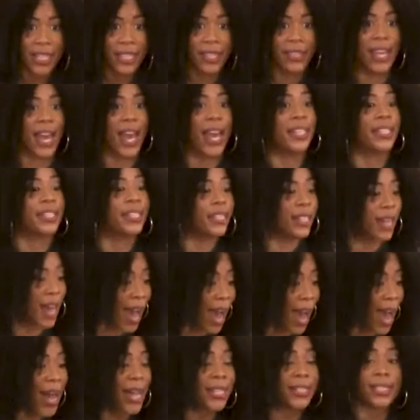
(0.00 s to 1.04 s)
that
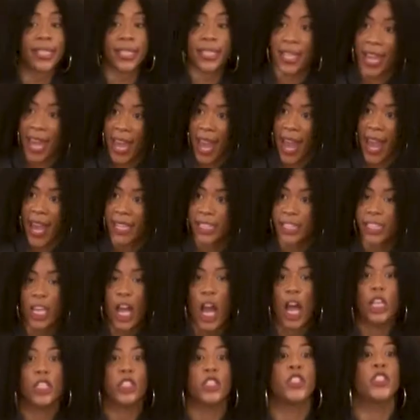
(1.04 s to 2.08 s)
God says,
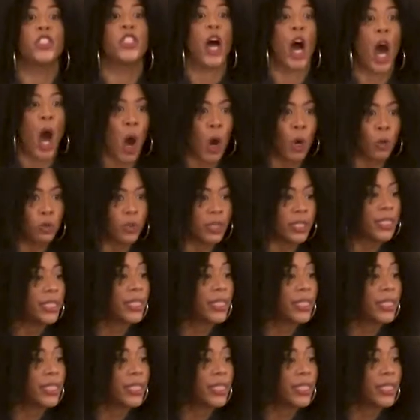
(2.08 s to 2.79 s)
don't